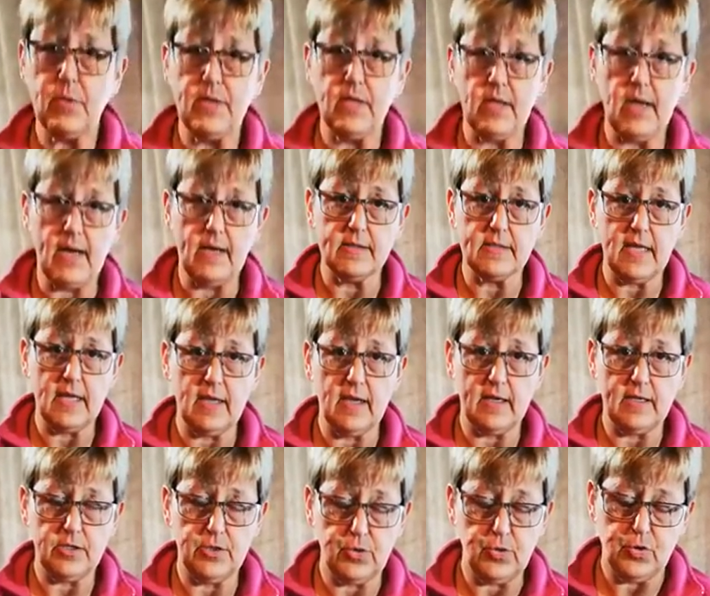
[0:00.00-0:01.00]
when the nails get
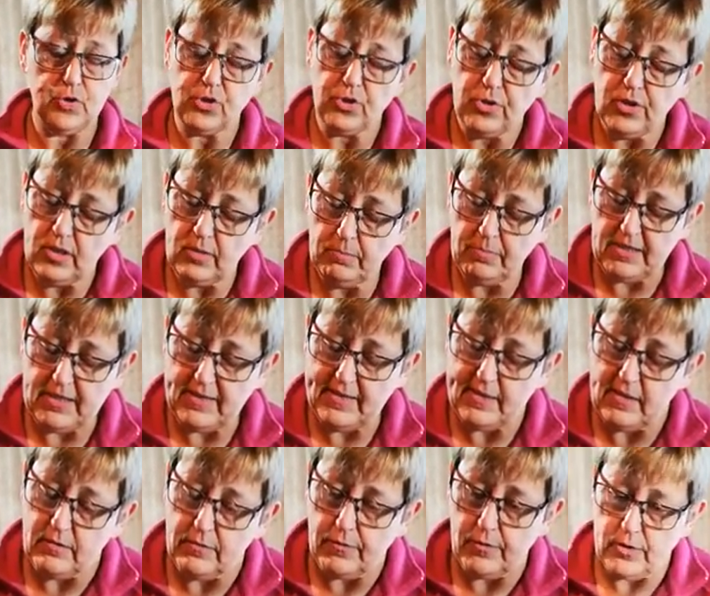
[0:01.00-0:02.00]
cut too short and it bleeds.
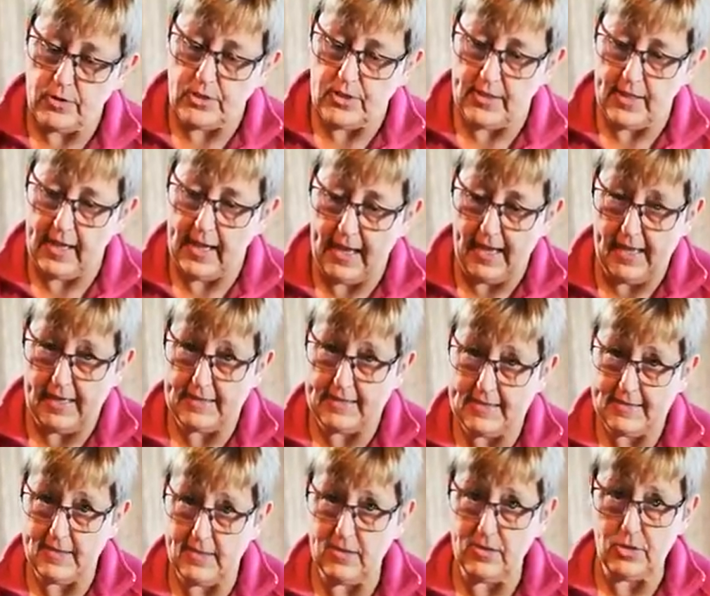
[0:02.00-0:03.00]
Unfortunately,
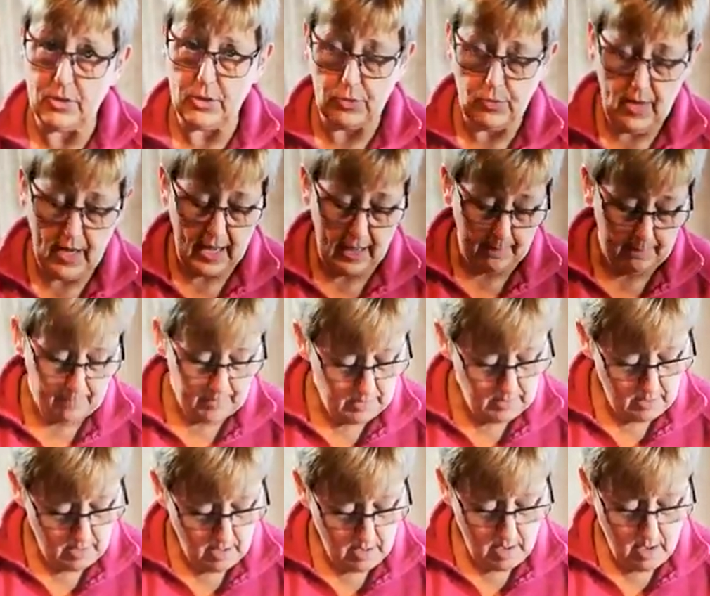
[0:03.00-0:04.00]
accidents do happen.
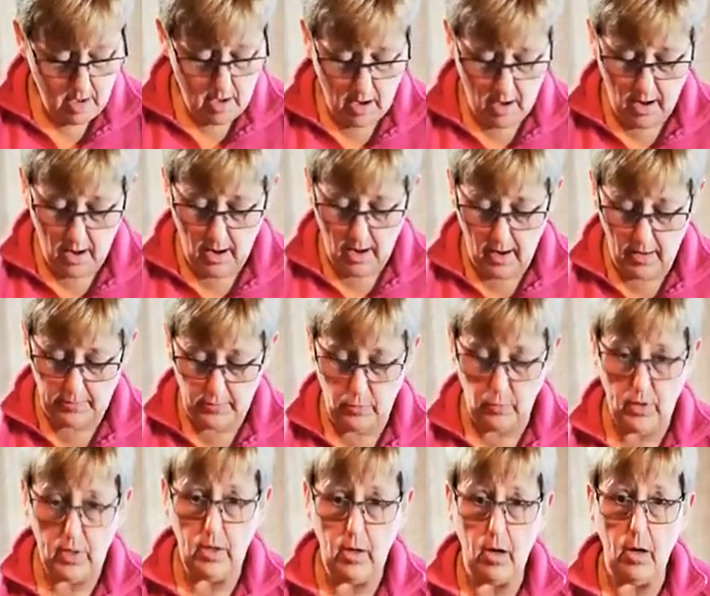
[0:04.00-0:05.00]
You
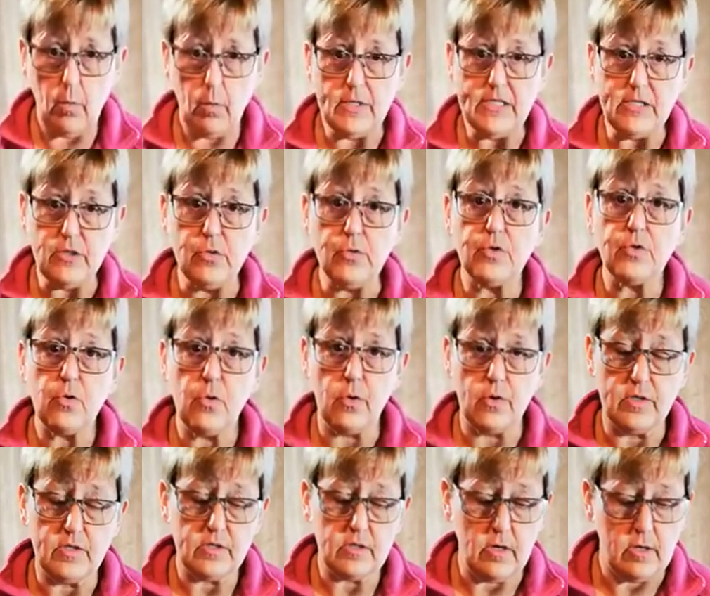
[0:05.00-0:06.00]
can always use
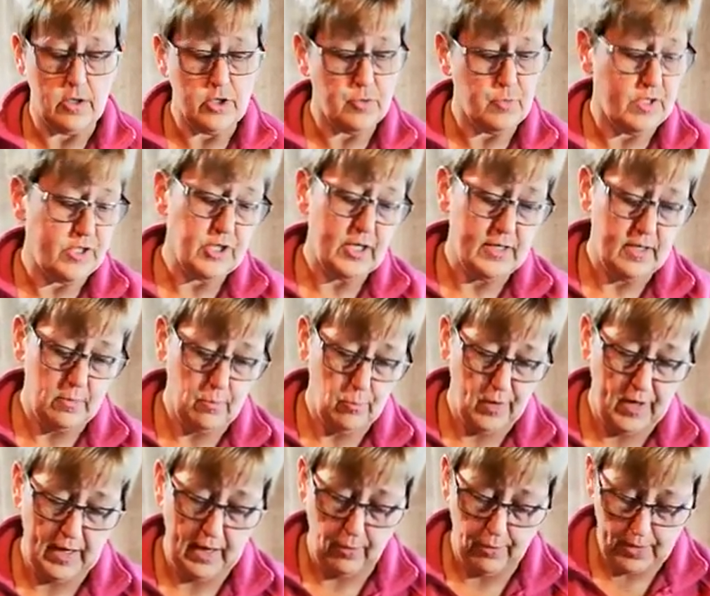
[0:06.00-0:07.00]
cornstarch, which I didn't
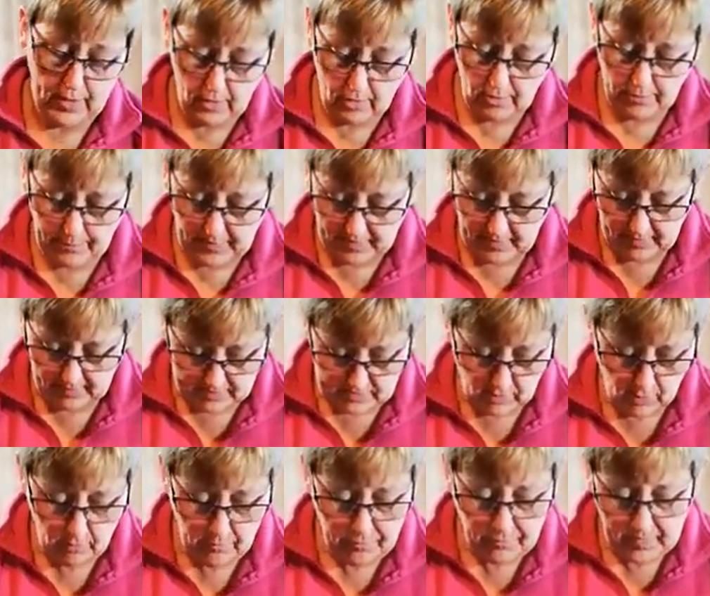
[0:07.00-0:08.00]
bring out here because
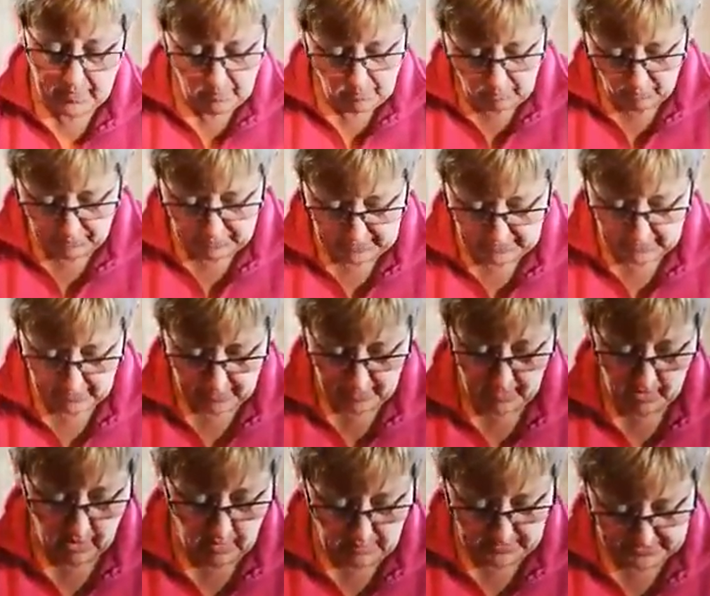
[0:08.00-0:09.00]
hopefully we won't need it
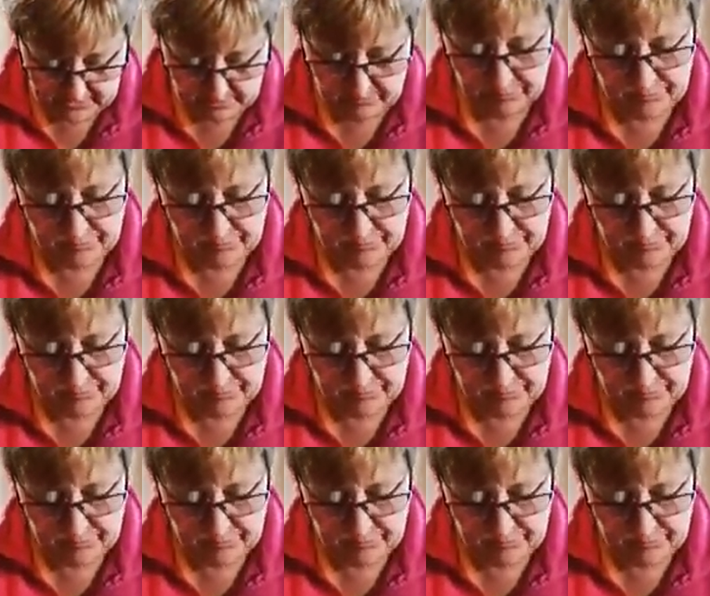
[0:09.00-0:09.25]
all, but